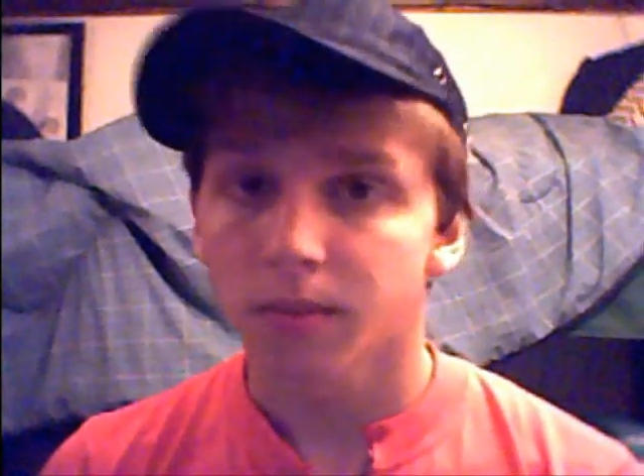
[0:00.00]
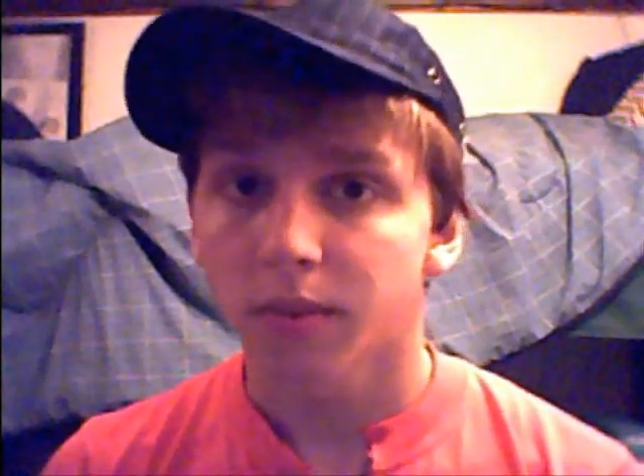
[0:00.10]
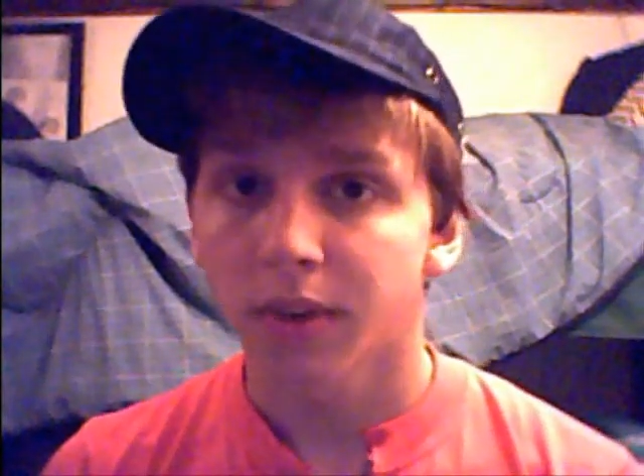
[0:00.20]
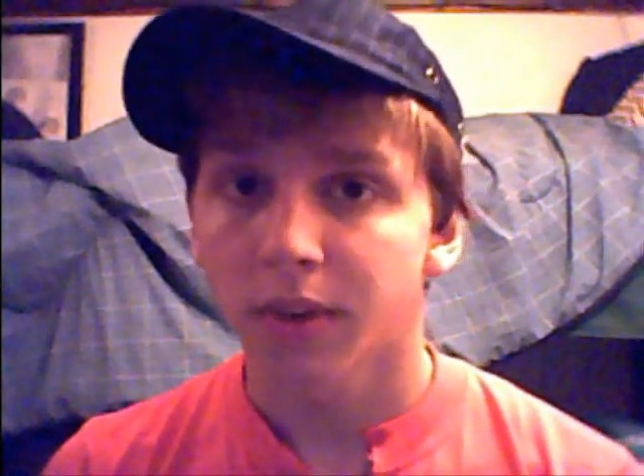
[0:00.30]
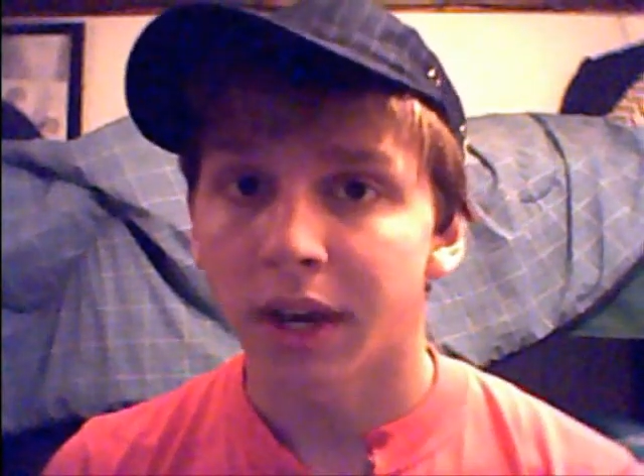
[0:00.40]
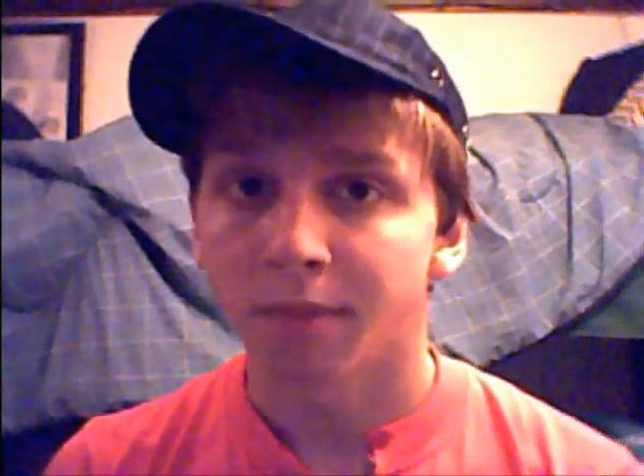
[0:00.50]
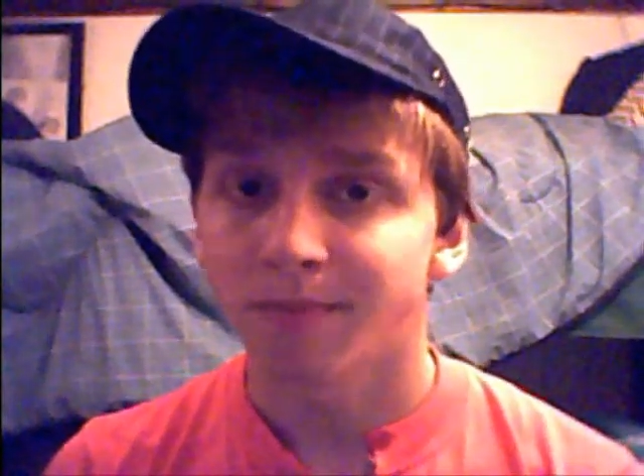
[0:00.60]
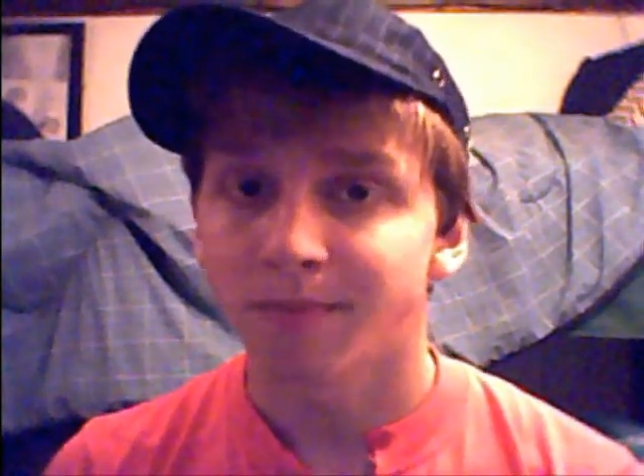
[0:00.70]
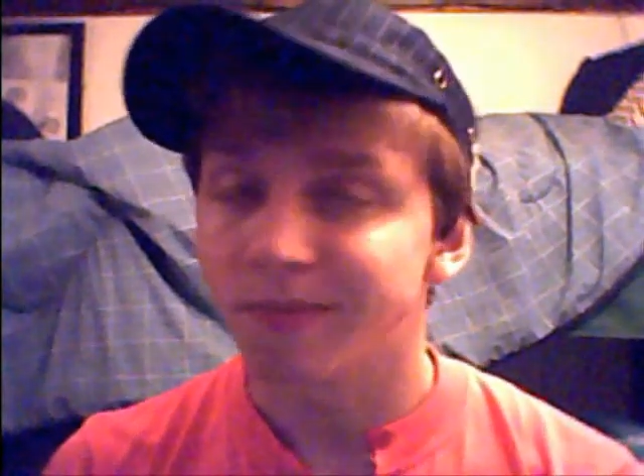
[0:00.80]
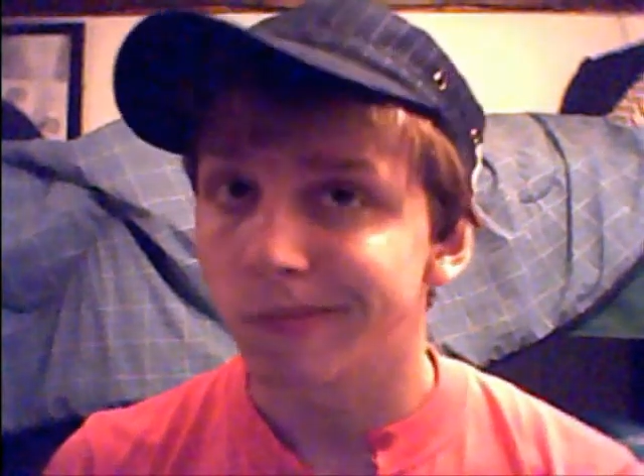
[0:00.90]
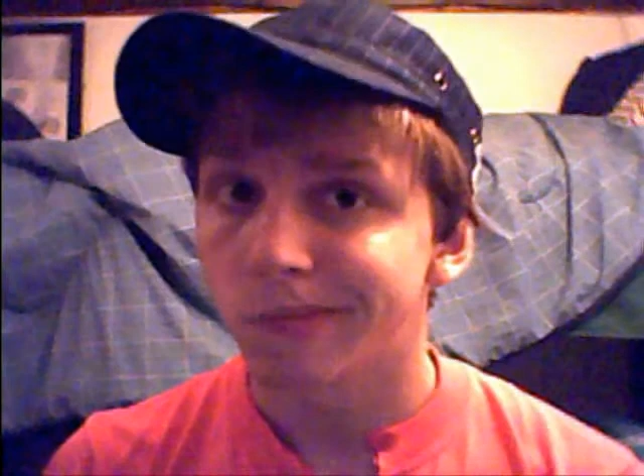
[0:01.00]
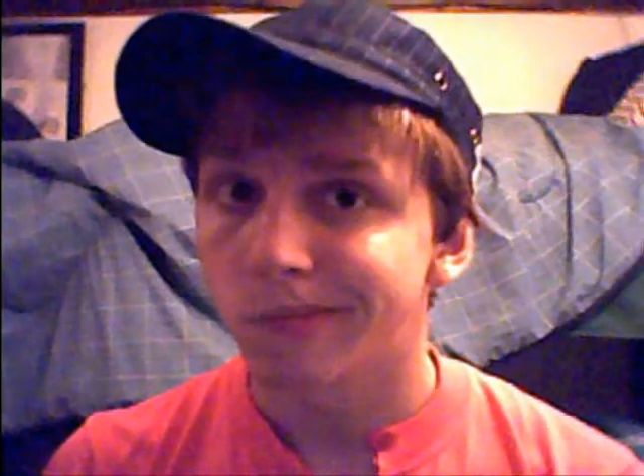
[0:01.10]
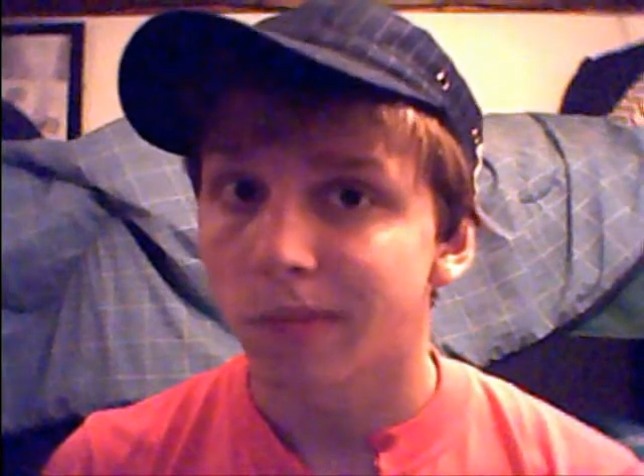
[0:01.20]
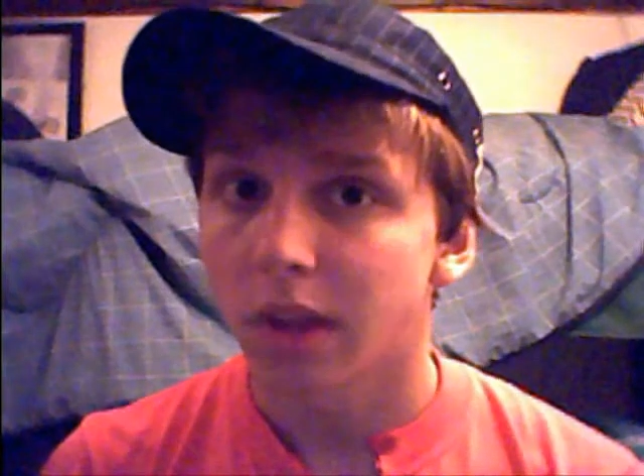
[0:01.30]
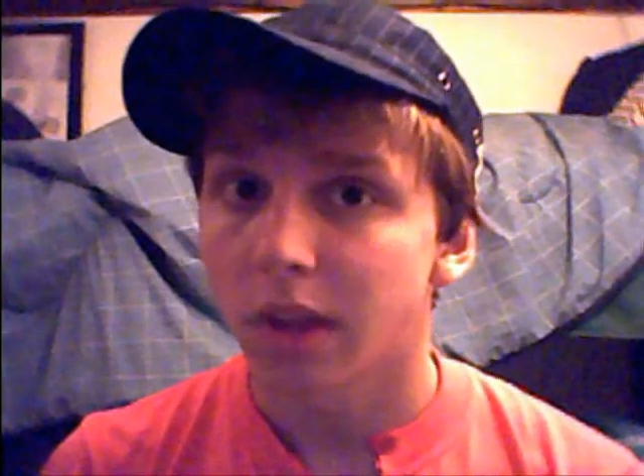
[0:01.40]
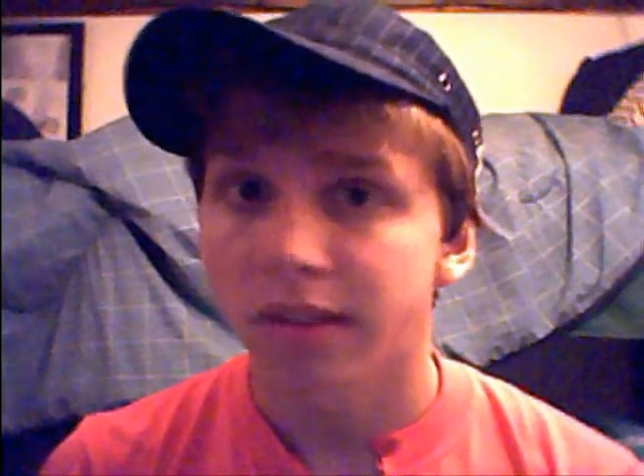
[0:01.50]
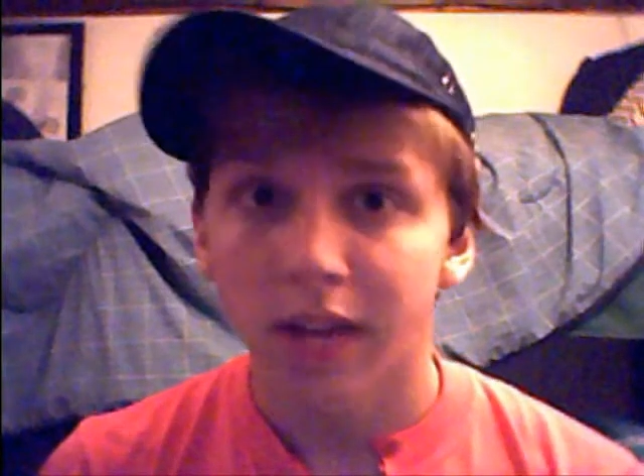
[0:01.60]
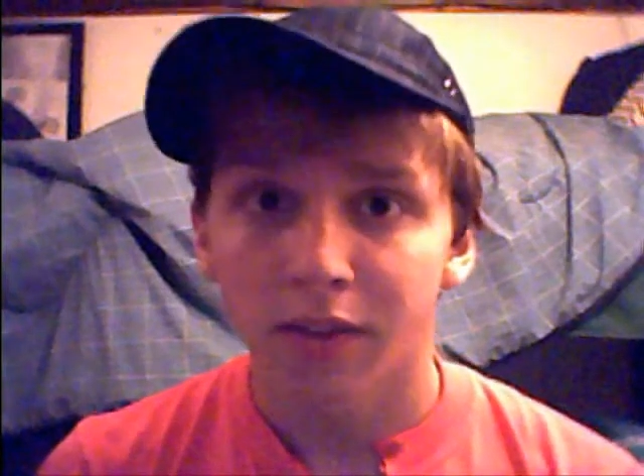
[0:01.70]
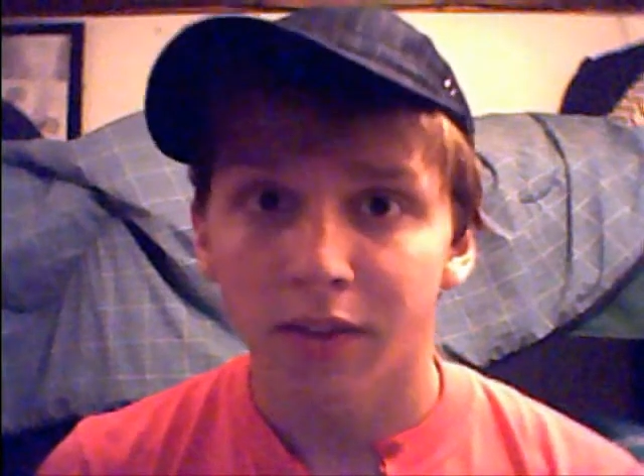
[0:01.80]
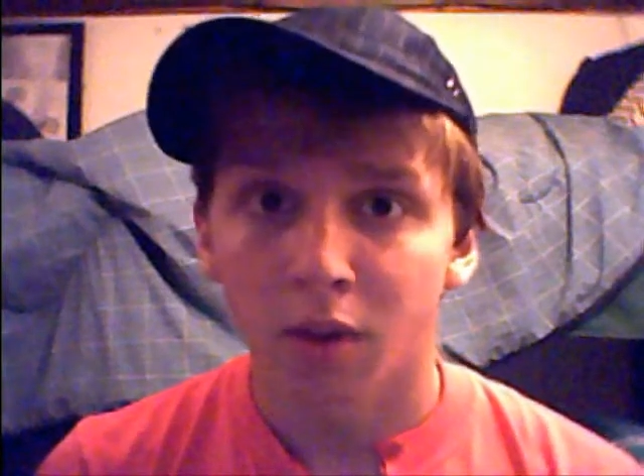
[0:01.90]
so yeah, just
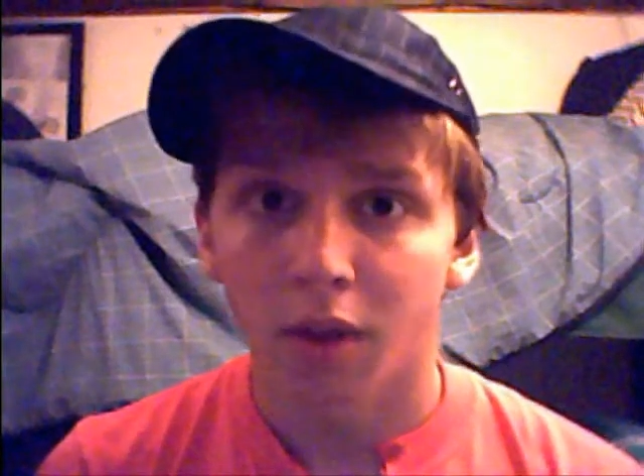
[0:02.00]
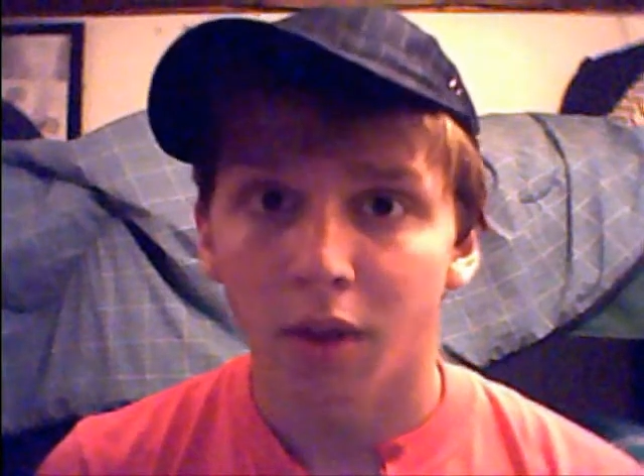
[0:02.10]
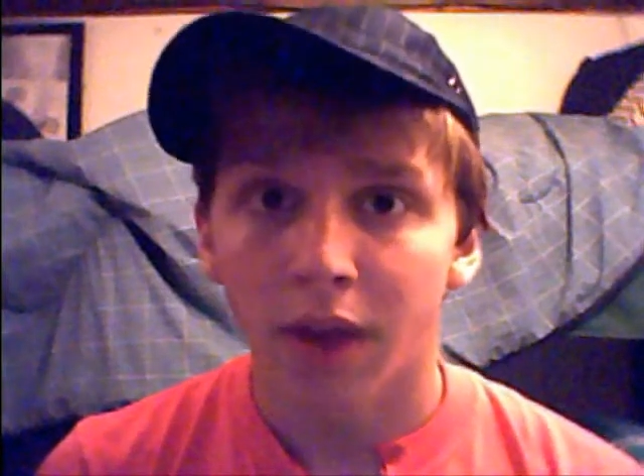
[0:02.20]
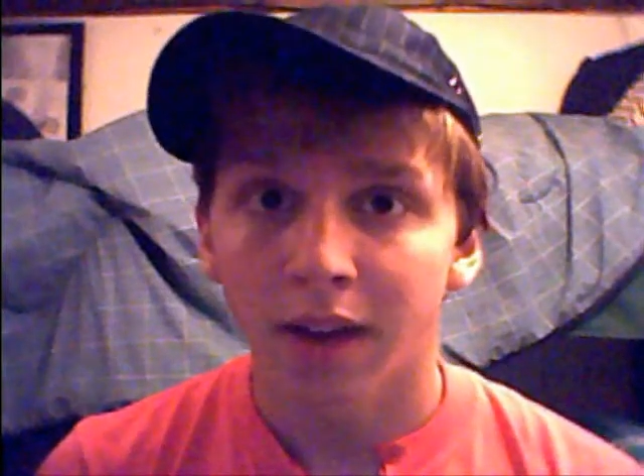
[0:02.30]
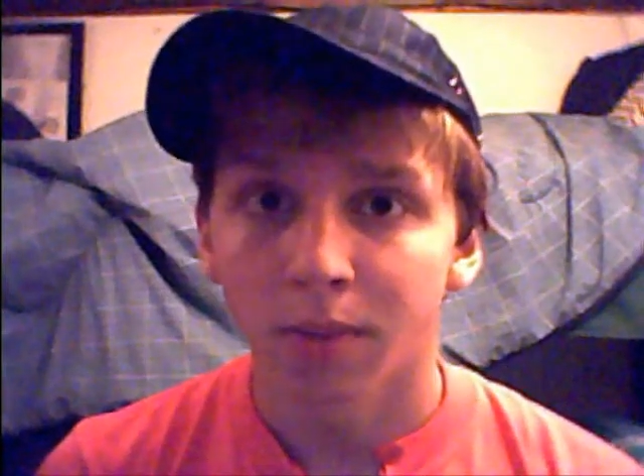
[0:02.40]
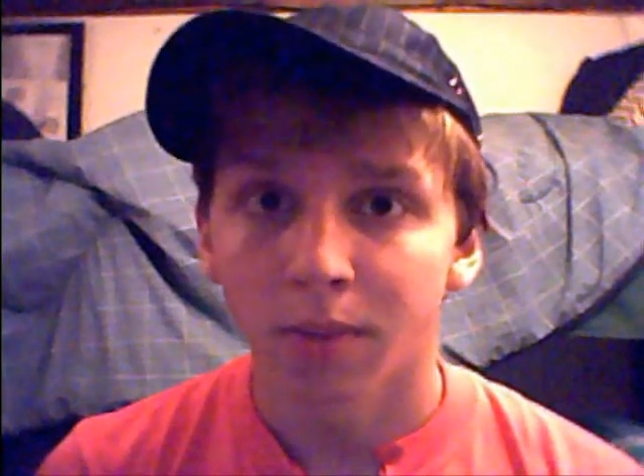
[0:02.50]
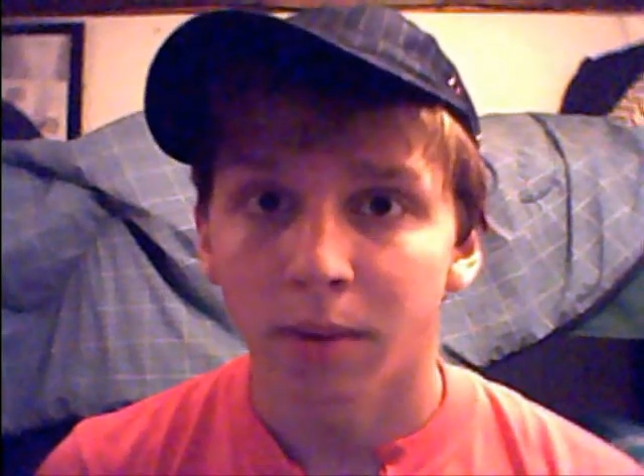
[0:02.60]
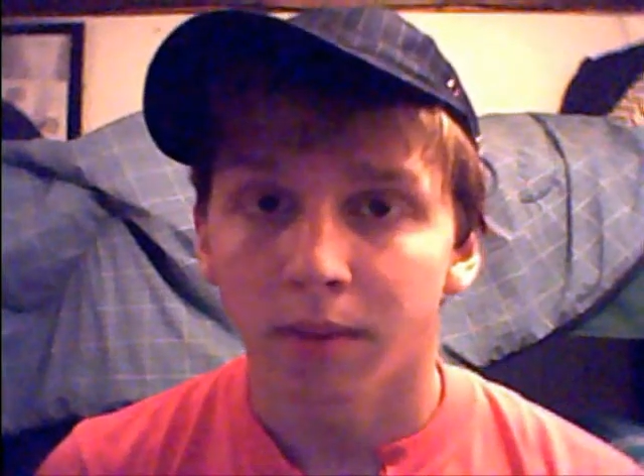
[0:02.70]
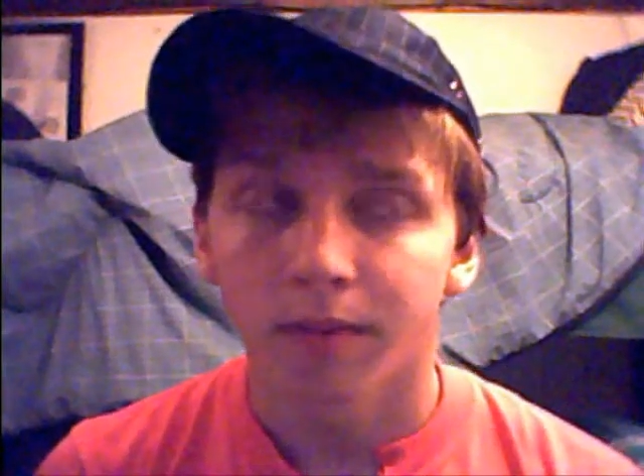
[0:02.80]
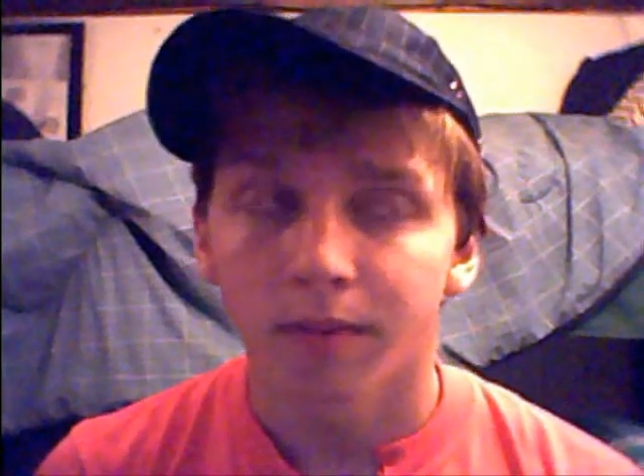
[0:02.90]
kind of a little thought maybe